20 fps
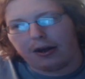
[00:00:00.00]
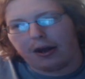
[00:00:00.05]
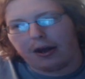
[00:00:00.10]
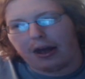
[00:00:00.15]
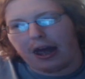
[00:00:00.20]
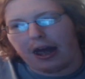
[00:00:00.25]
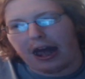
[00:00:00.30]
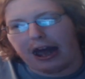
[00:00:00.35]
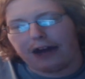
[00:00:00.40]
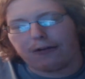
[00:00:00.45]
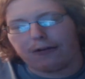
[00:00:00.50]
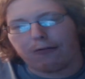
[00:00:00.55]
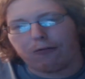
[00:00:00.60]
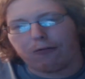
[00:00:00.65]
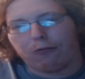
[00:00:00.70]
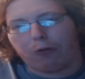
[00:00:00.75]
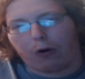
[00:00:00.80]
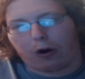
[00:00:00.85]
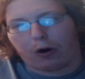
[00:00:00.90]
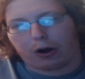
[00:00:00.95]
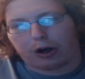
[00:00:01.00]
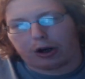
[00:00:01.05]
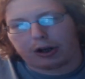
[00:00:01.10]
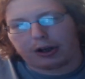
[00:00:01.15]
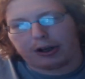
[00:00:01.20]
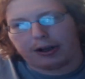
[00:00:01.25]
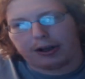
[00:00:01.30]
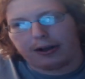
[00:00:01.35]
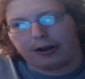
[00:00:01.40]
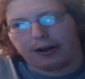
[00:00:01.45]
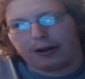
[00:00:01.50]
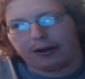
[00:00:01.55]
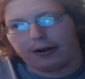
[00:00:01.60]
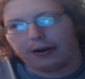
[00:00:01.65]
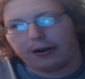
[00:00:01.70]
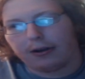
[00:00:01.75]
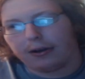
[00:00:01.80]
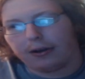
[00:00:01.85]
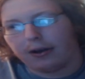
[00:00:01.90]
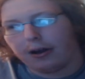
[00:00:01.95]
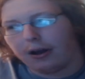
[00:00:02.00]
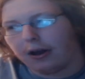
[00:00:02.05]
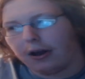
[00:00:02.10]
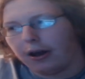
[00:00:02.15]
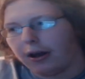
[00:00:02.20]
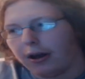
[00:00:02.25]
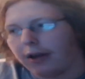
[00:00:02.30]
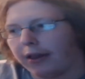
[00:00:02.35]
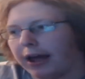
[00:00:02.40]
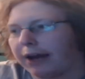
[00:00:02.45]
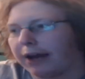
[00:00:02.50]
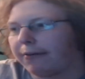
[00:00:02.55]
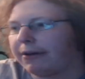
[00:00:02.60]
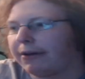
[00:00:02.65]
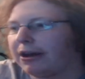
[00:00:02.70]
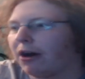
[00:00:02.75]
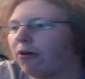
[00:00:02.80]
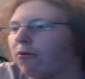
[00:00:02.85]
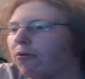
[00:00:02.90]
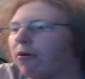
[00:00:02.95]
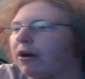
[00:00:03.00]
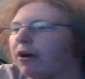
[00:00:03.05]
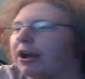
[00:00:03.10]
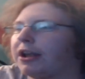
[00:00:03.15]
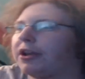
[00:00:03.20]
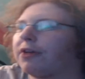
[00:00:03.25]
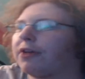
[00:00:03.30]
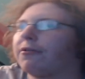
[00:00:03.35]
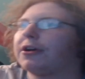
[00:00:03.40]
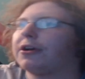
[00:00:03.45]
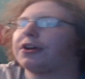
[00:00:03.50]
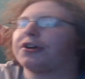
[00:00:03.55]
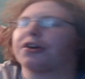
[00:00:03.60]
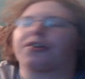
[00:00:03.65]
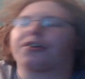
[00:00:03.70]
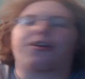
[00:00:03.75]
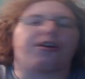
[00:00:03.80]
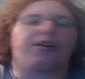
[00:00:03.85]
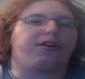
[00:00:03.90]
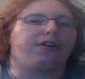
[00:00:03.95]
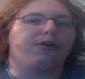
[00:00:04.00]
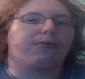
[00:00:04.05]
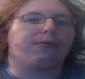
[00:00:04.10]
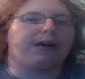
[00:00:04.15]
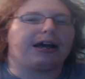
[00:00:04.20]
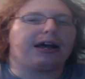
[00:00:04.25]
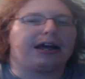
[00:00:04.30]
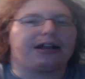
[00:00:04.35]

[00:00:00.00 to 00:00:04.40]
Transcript: and worked. Like, we don't want to do it just to do it